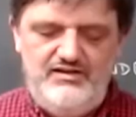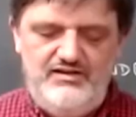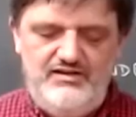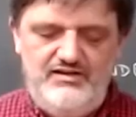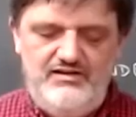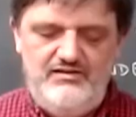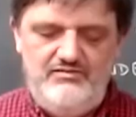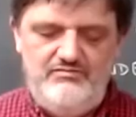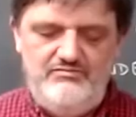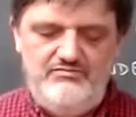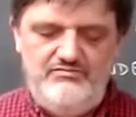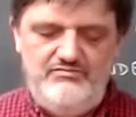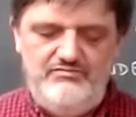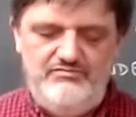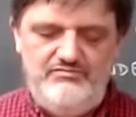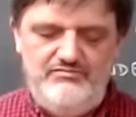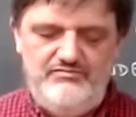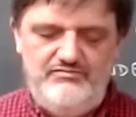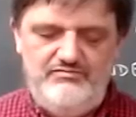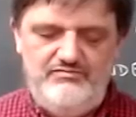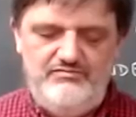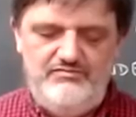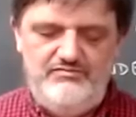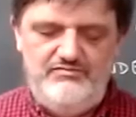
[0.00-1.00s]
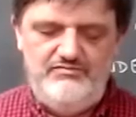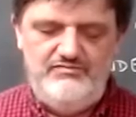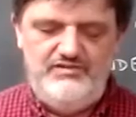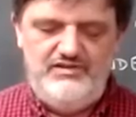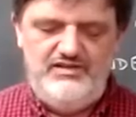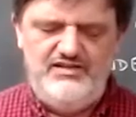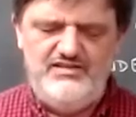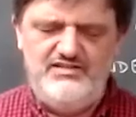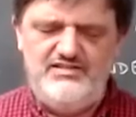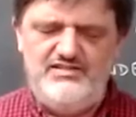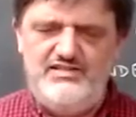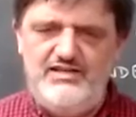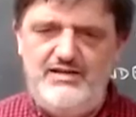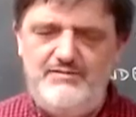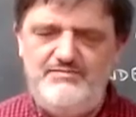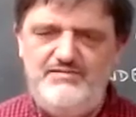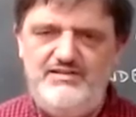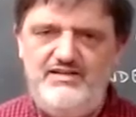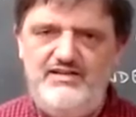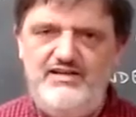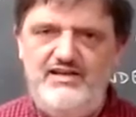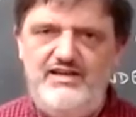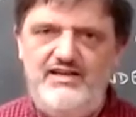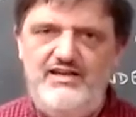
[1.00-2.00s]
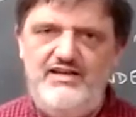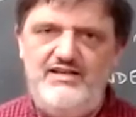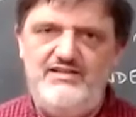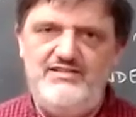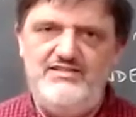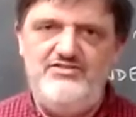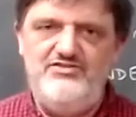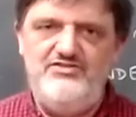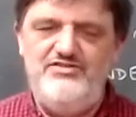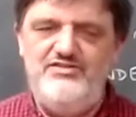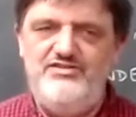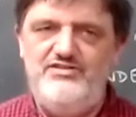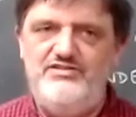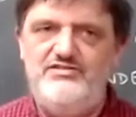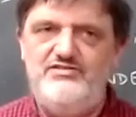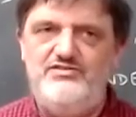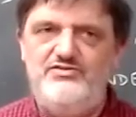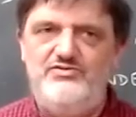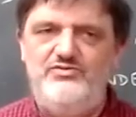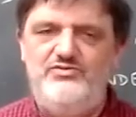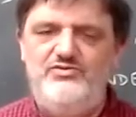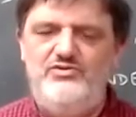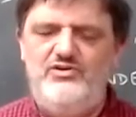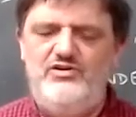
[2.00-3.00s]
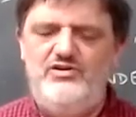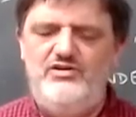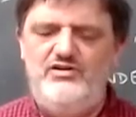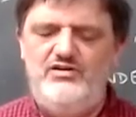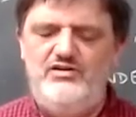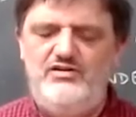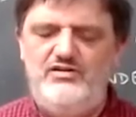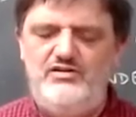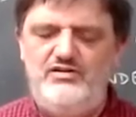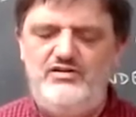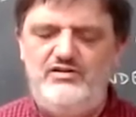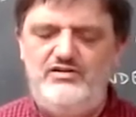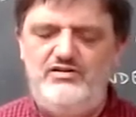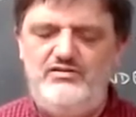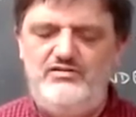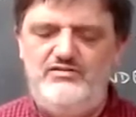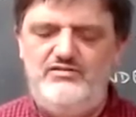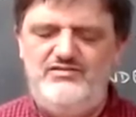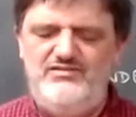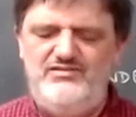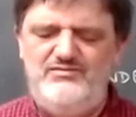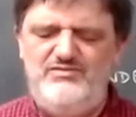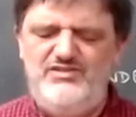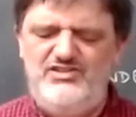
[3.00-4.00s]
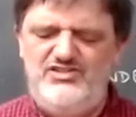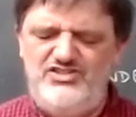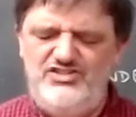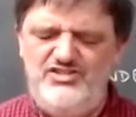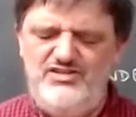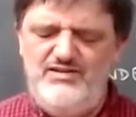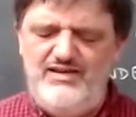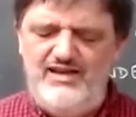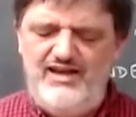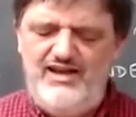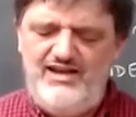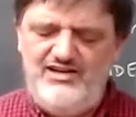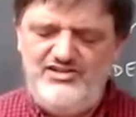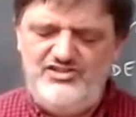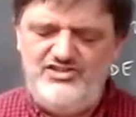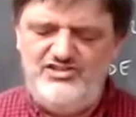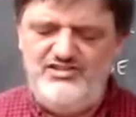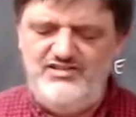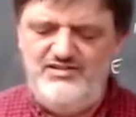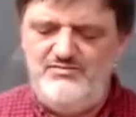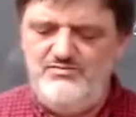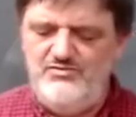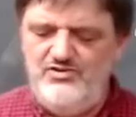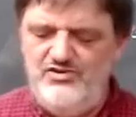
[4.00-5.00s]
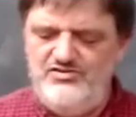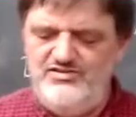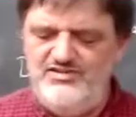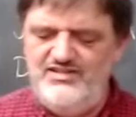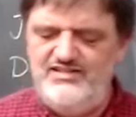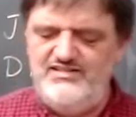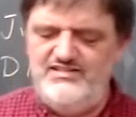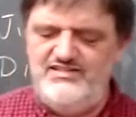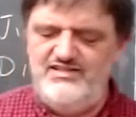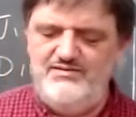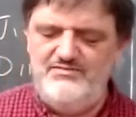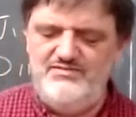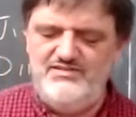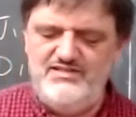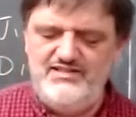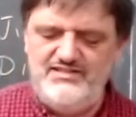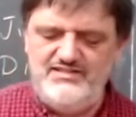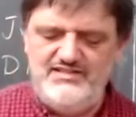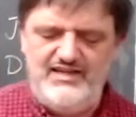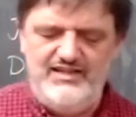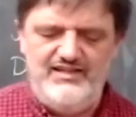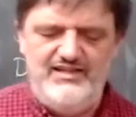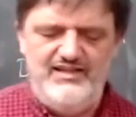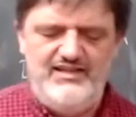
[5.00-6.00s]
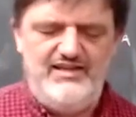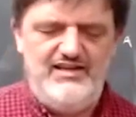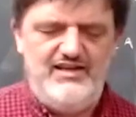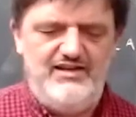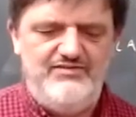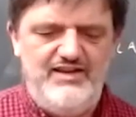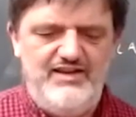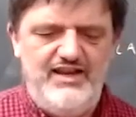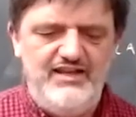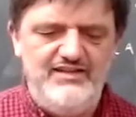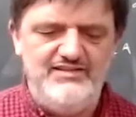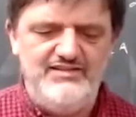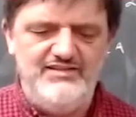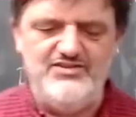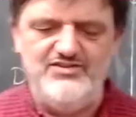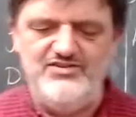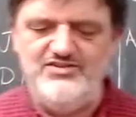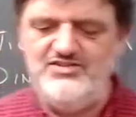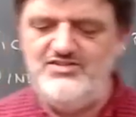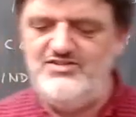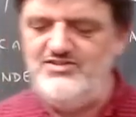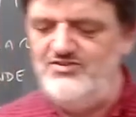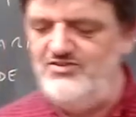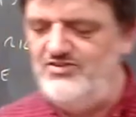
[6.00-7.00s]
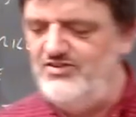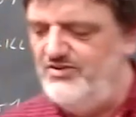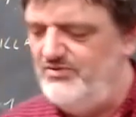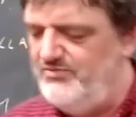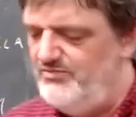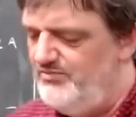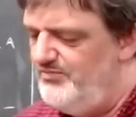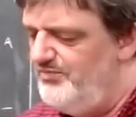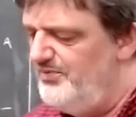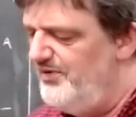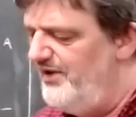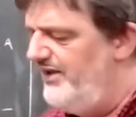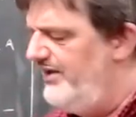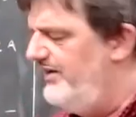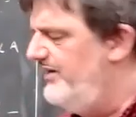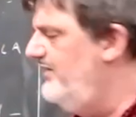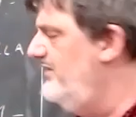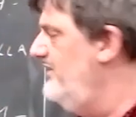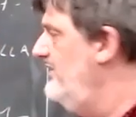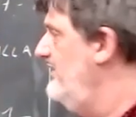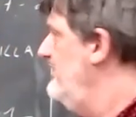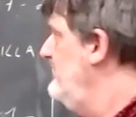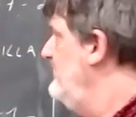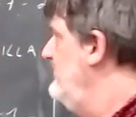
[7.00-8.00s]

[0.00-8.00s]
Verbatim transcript: um, accepted answers or I mean, she actually mostly seems to say they have answers to them, but